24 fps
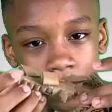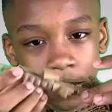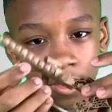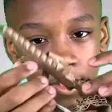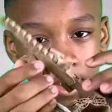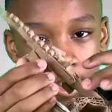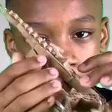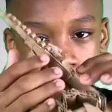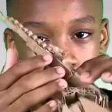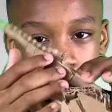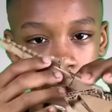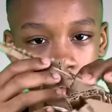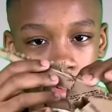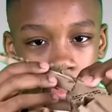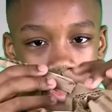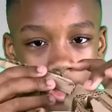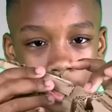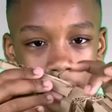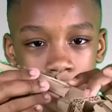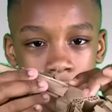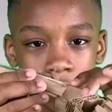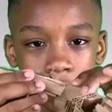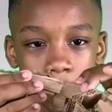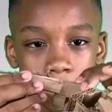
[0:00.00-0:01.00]
I put
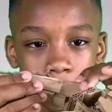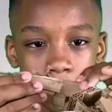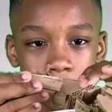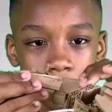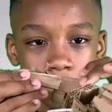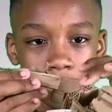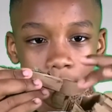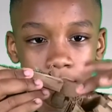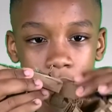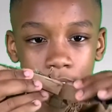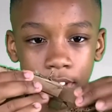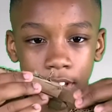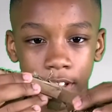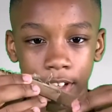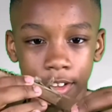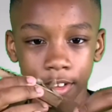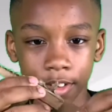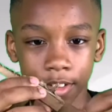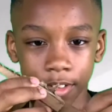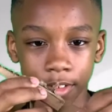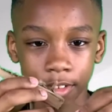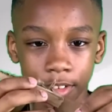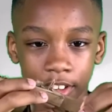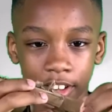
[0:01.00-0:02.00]
extra like
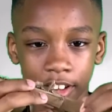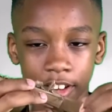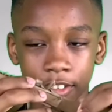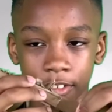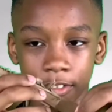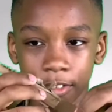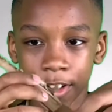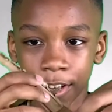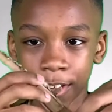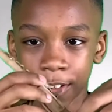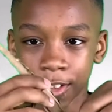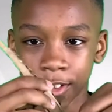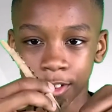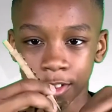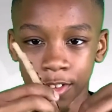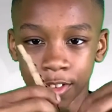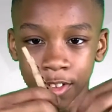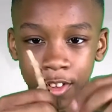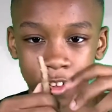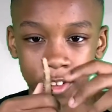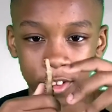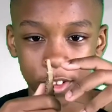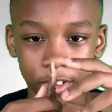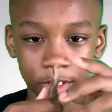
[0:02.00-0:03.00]
decorations
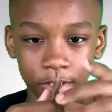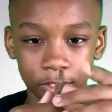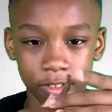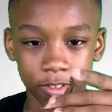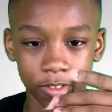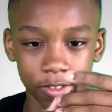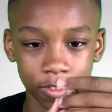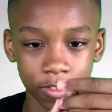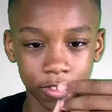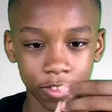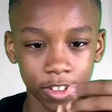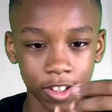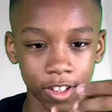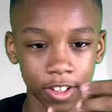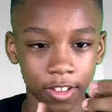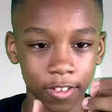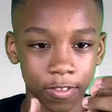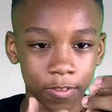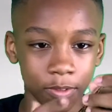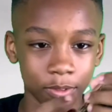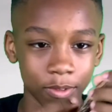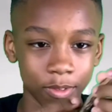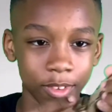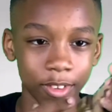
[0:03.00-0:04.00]
on it, like
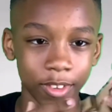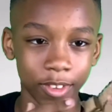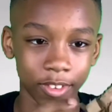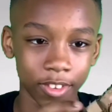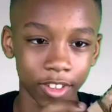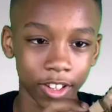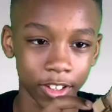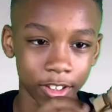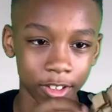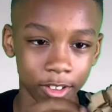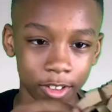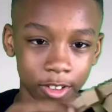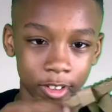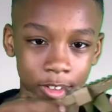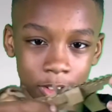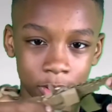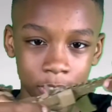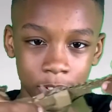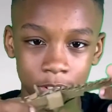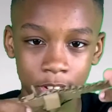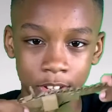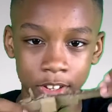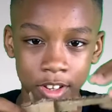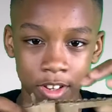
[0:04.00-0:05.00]
you can
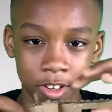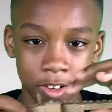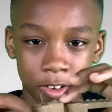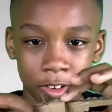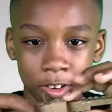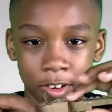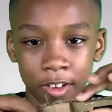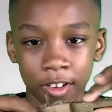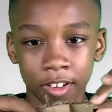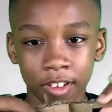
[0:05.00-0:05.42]
see here.